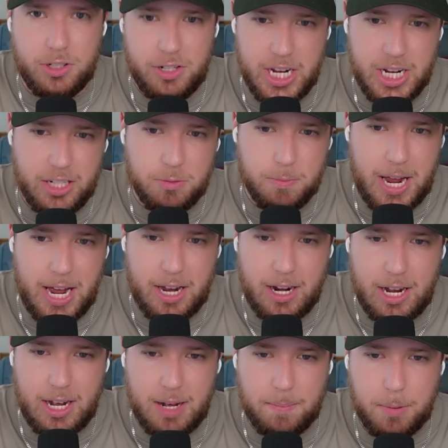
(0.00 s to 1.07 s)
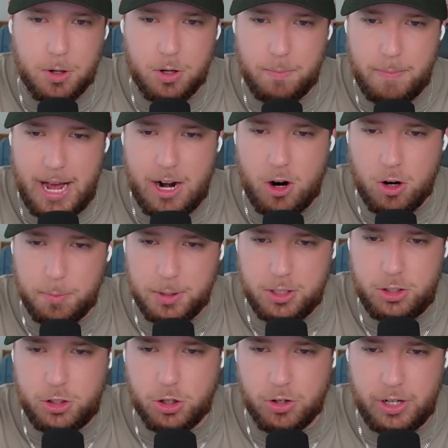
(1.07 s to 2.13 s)
digs, man. Per Matt
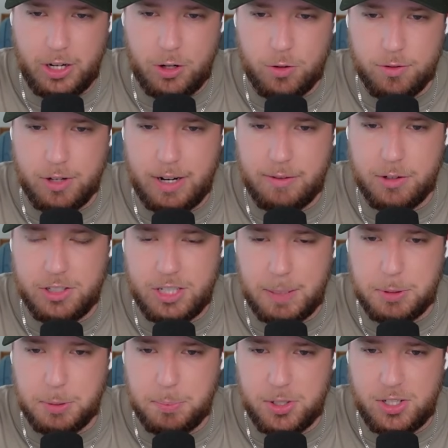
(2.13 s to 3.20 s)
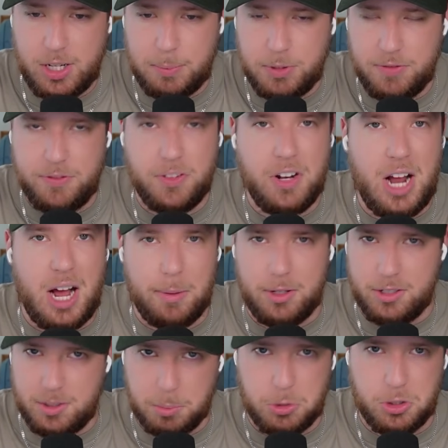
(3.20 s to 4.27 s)
Harmon's charting over at Reception Perception,
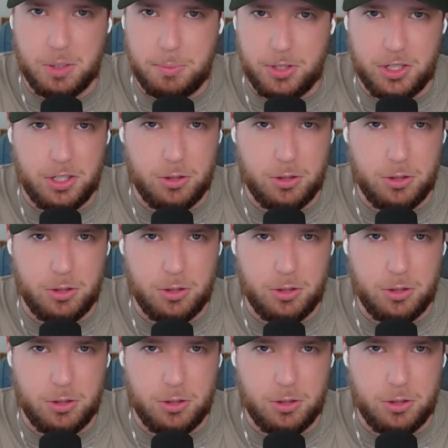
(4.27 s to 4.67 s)
phenomenal subscription.